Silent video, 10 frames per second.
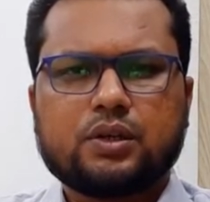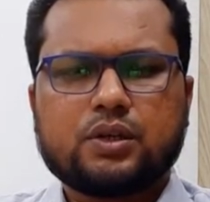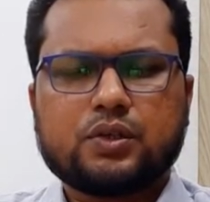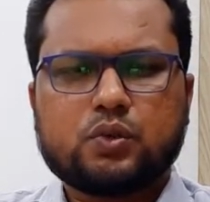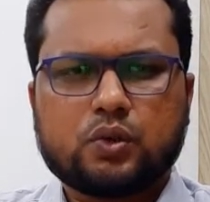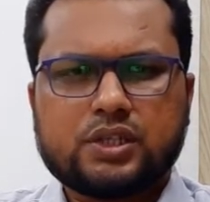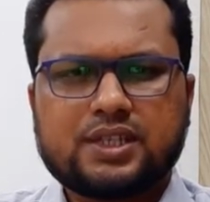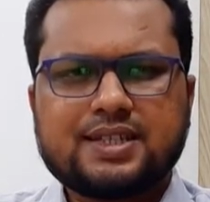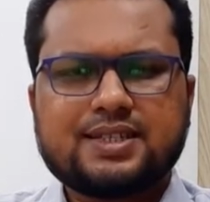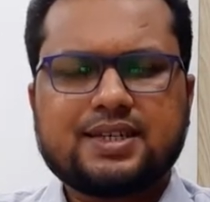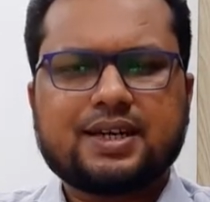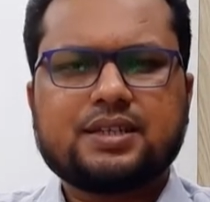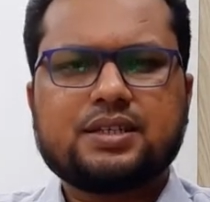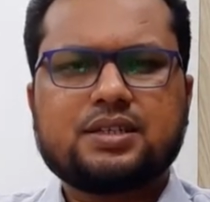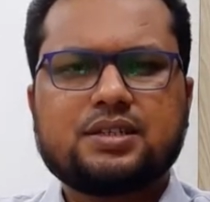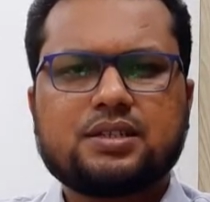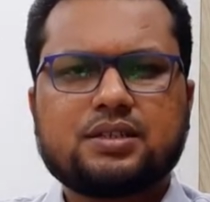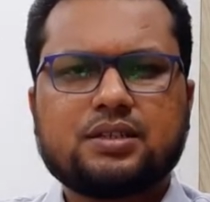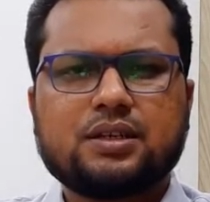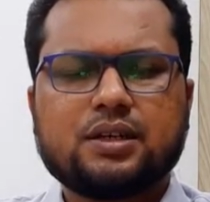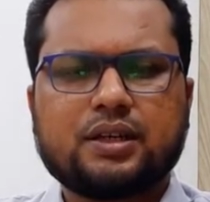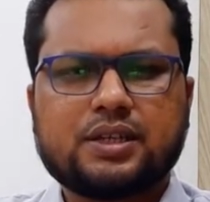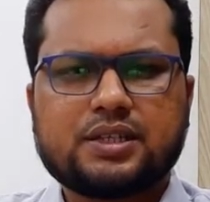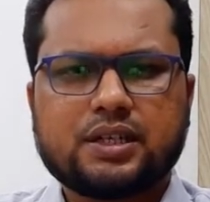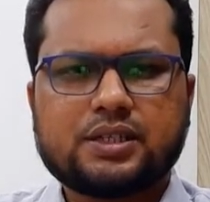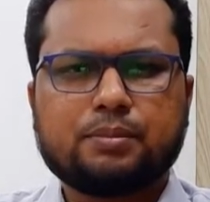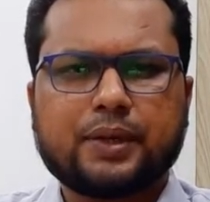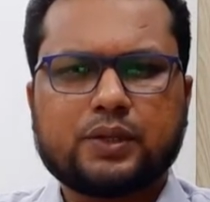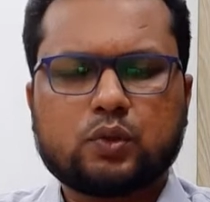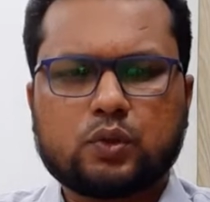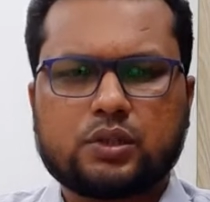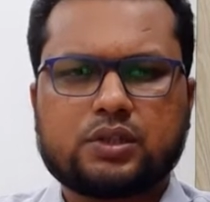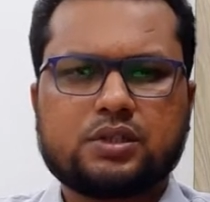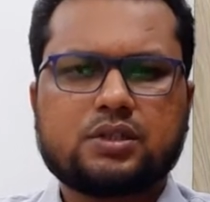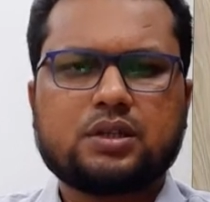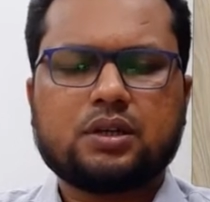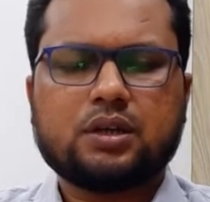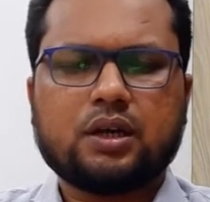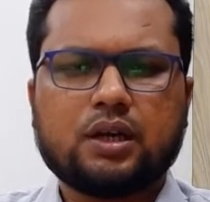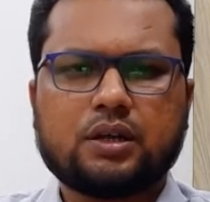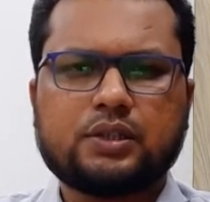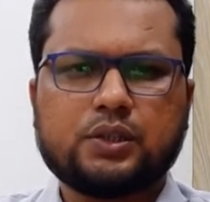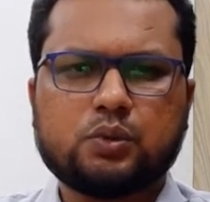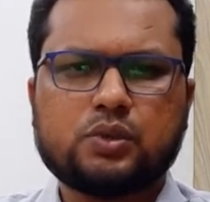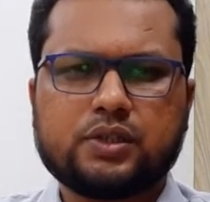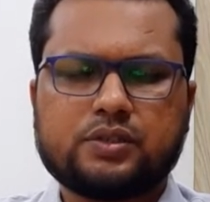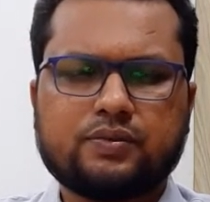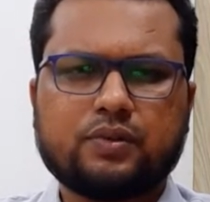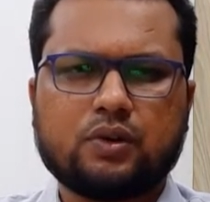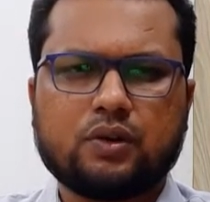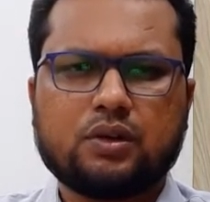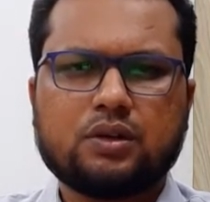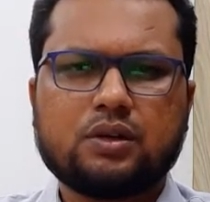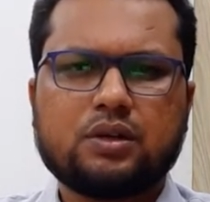social science research methods are used for